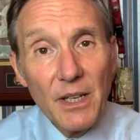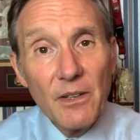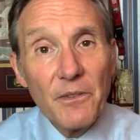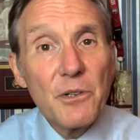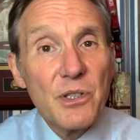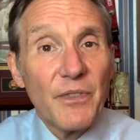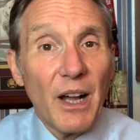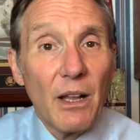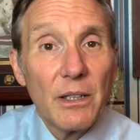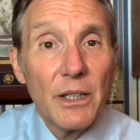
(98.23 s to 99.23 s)
First of
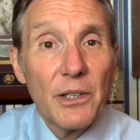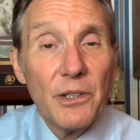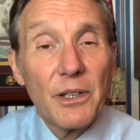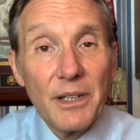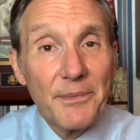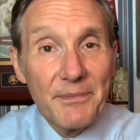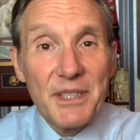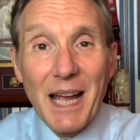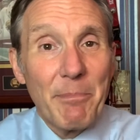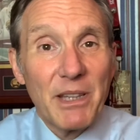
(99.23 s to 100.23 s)
all, you're going to
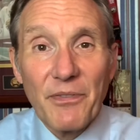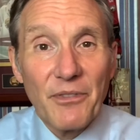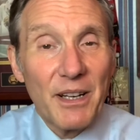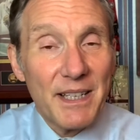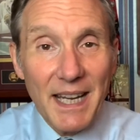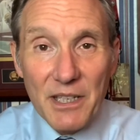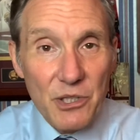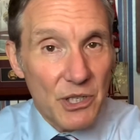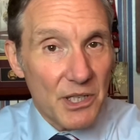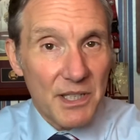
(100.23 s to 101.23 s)
stop at the front desk
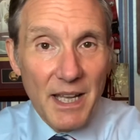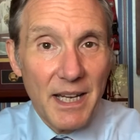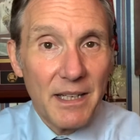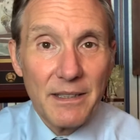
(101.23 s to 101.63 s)
just like